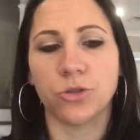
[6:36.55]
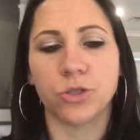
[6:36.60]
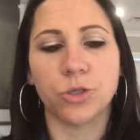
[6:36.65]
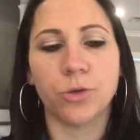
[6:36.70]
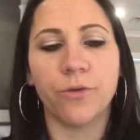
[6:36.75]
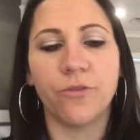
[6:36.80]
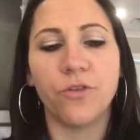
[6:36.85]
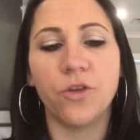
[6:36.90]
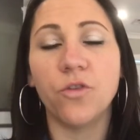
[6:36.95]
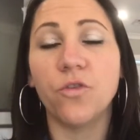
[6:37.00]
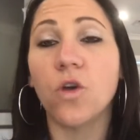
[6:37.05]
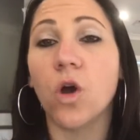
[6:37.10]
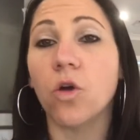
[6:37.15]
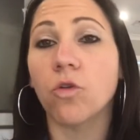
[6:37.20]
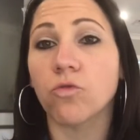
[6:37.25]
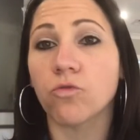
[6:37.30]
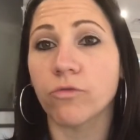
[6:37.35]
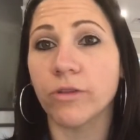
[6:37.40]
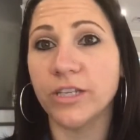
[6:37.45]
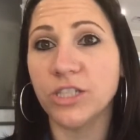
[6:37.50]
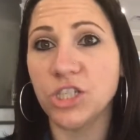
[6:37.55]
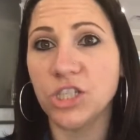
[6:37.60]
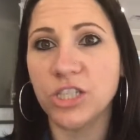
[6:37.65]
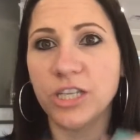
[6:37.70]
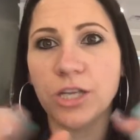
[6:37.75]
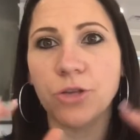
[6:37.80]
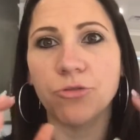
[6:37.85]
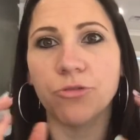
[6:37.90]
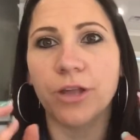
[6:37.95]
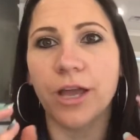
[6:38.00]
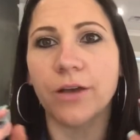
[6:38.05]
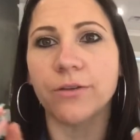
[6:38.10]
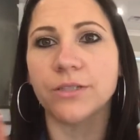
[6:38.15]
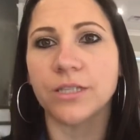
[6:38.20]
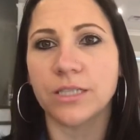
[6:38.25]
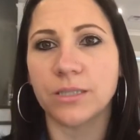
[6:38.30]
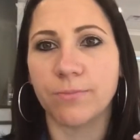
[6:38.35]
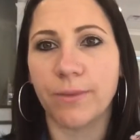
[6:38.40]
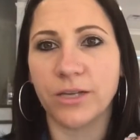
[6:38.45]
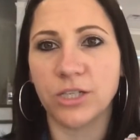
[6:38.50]
So if you've got ridges in your nails,
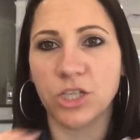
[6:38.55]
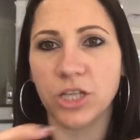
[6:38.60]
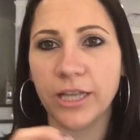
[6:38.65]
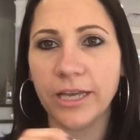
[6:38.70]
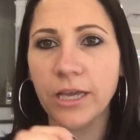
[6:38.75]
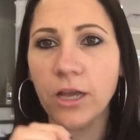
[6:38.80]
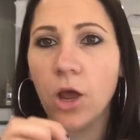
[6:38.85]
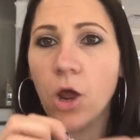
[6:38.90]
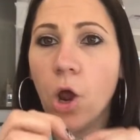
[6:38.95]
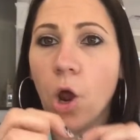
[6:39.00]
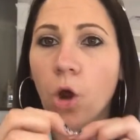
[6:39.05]
especially,